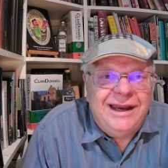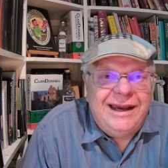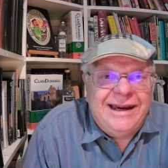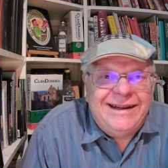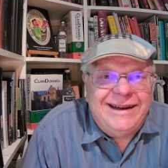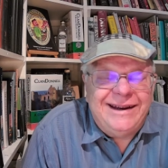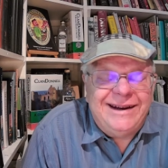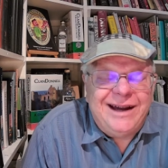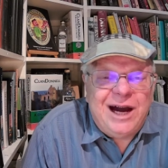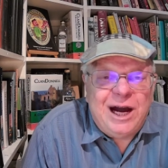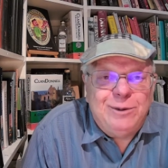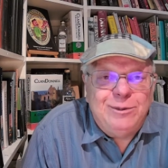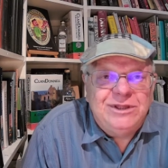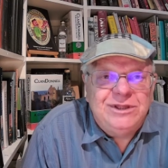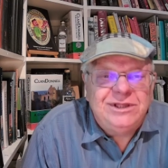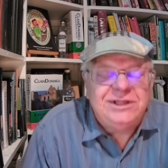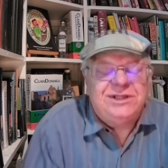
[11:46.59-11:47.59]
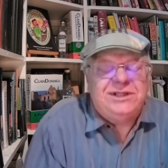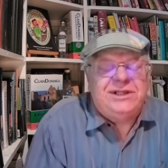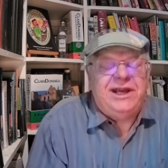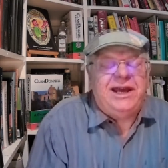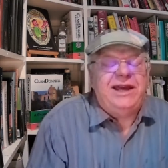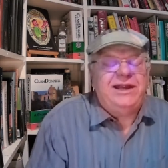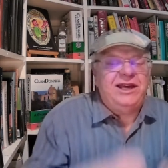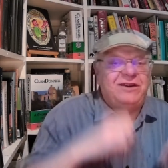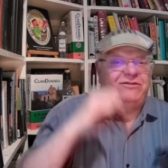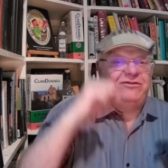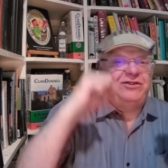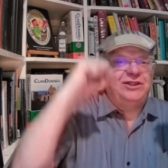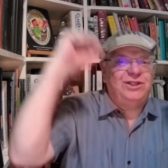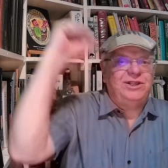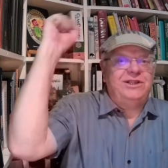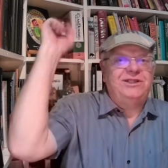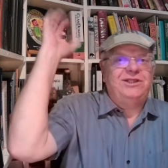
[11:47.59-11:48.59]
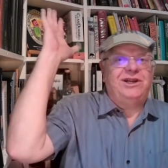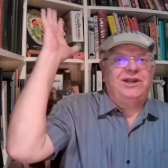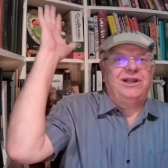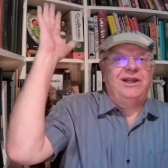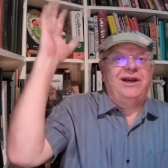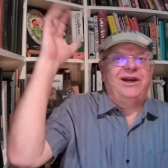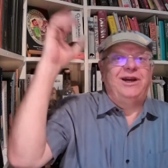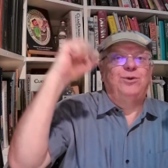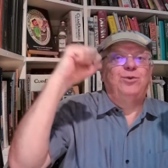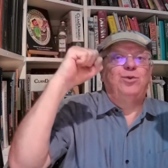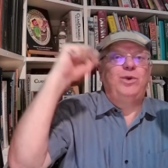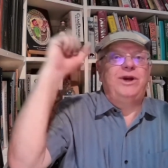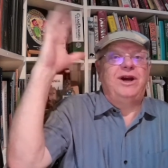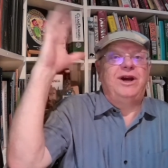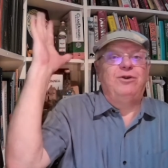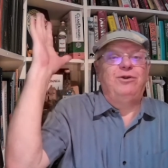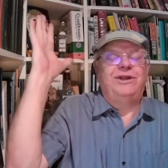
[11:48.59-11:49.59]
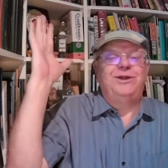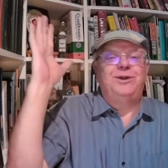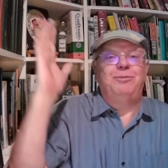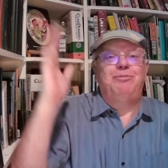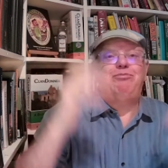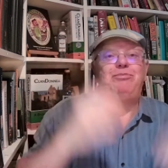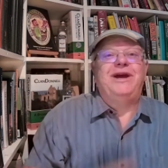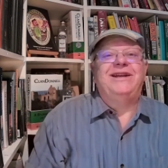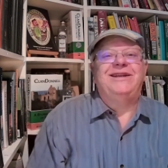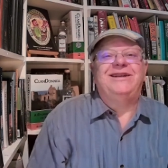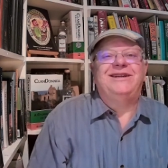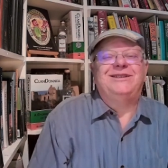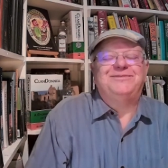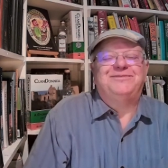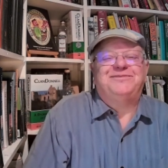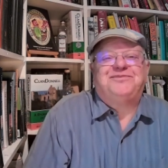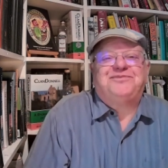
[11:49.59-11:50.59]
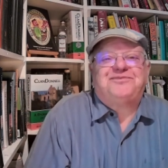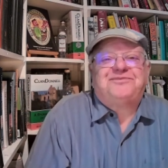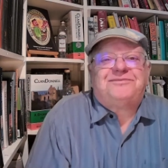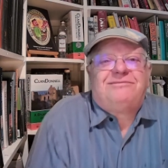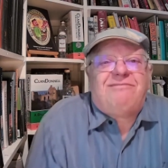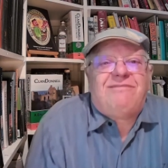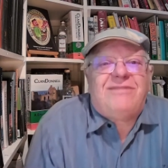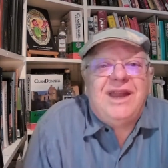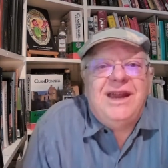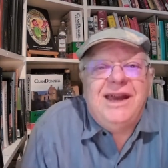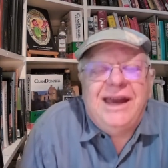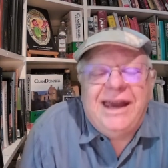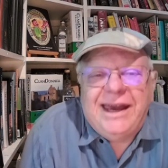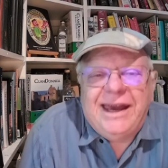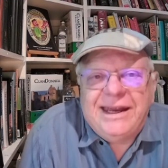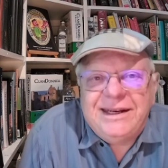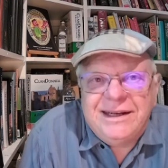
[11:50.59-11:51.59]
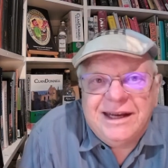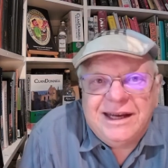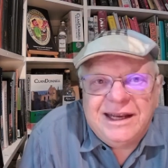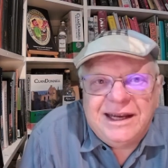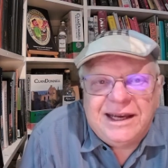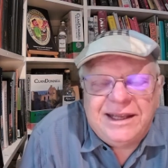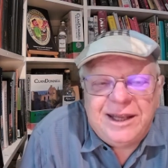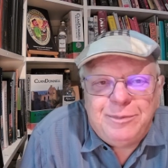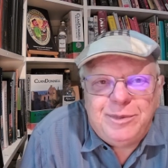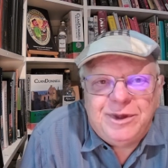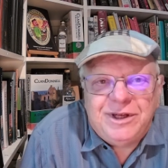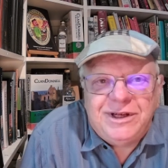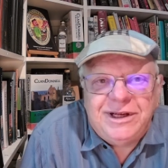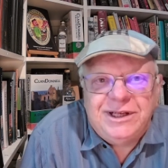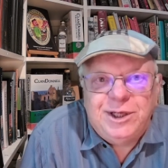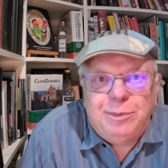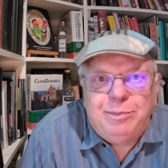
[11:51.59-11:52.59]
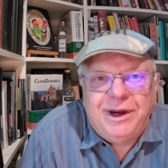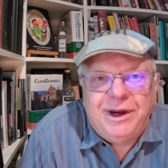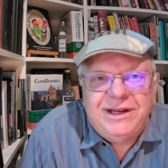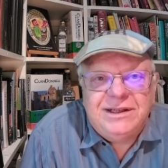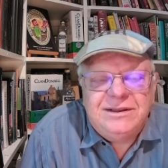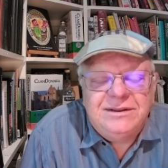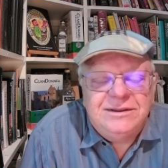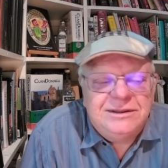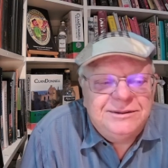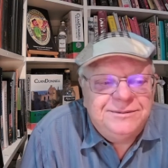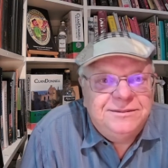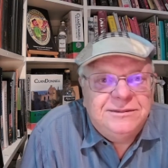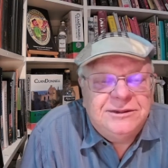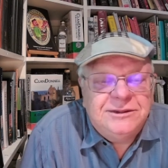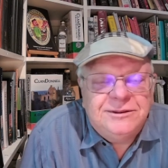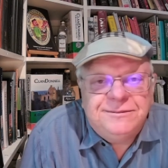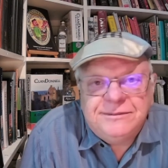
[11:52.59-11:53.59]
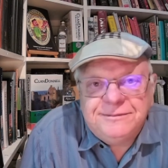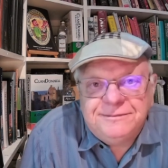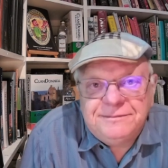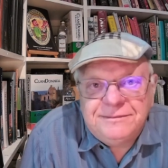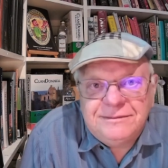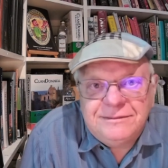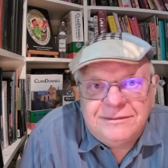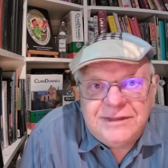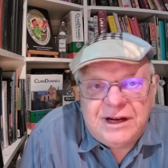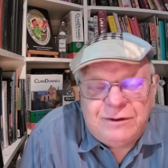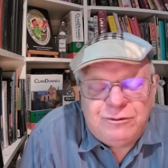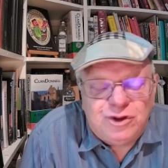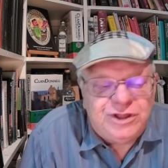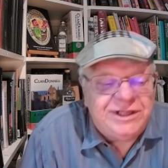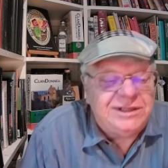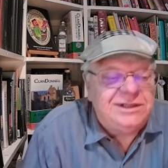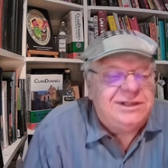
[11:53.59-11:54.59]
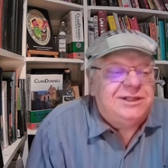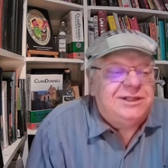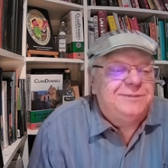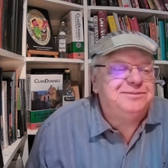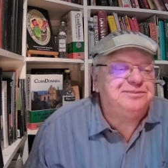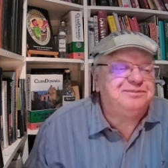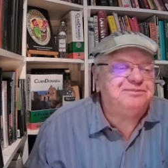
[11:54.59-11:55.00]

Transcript: And on Armistice Day, they officially declared, we are independent. And they've been independent ever since.